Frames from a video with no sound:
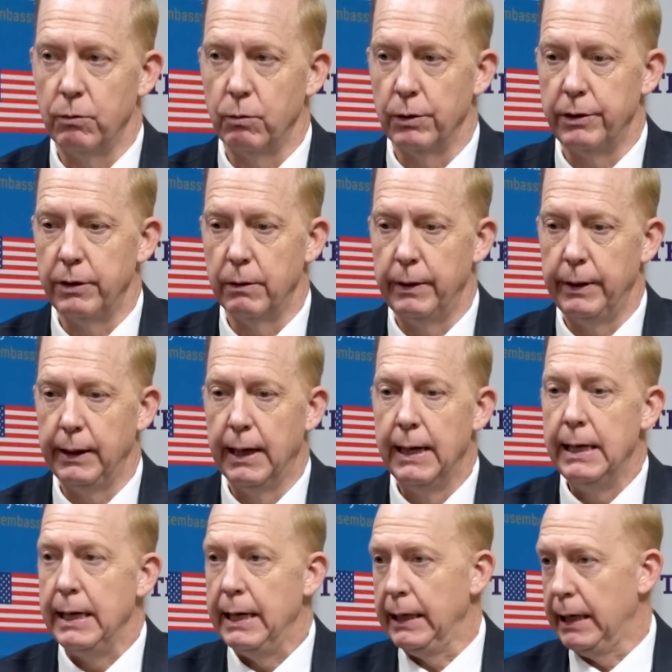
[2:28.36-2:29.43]
that we're doing,
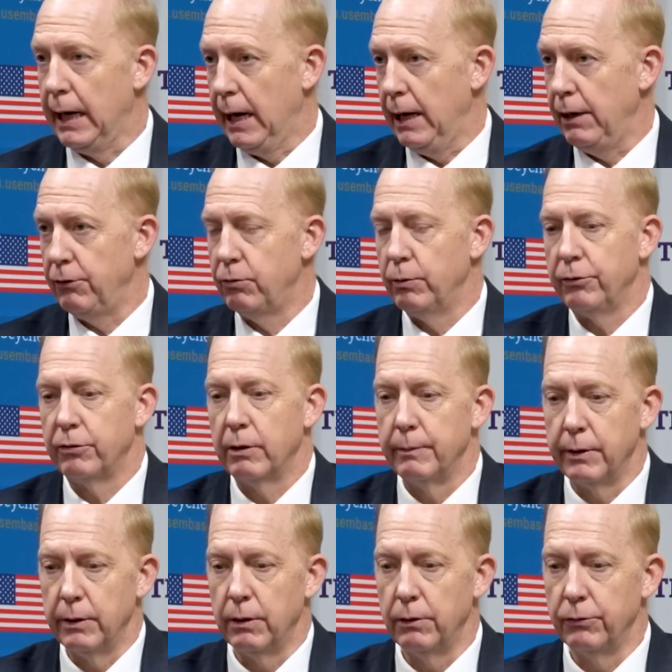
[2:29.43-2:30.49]
engage with
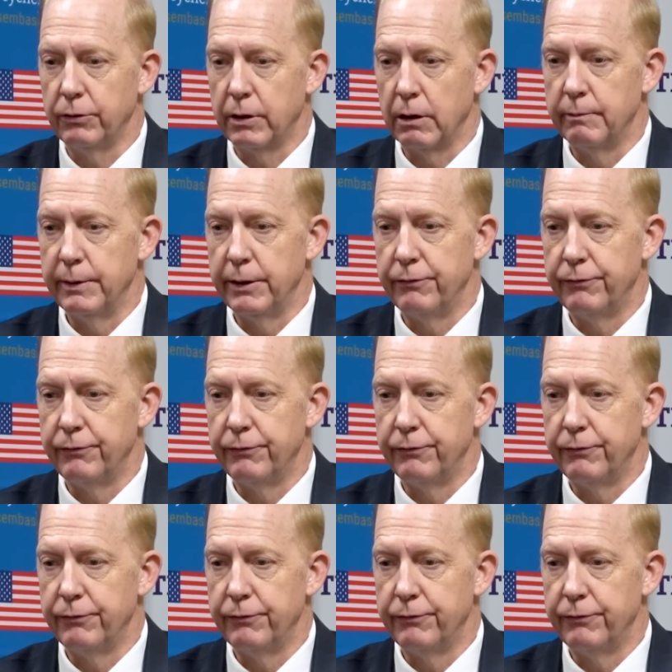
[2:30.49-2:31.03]
some of the host government